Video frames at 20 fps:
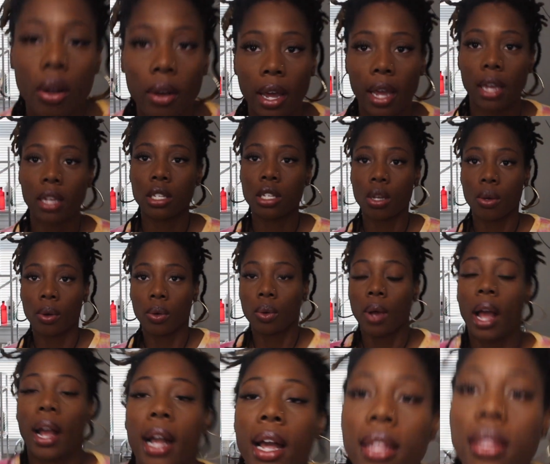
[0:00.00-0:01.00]
Okay, so
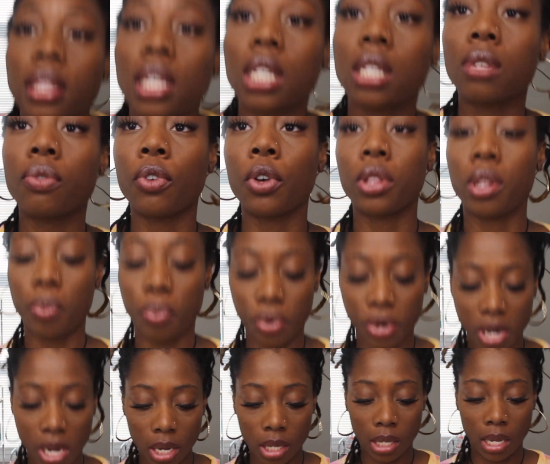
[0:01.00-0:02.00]
I got this for the
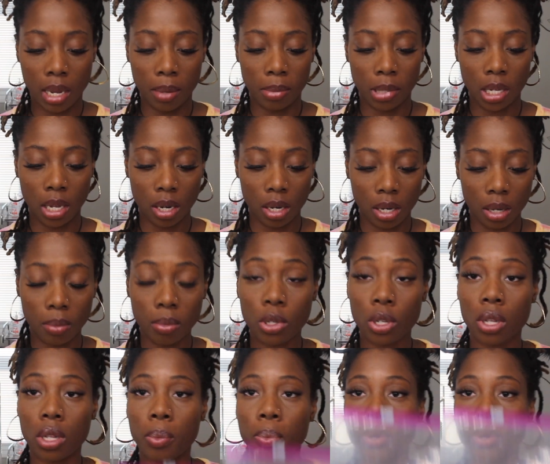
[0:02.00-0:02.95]
pre-exam setup. So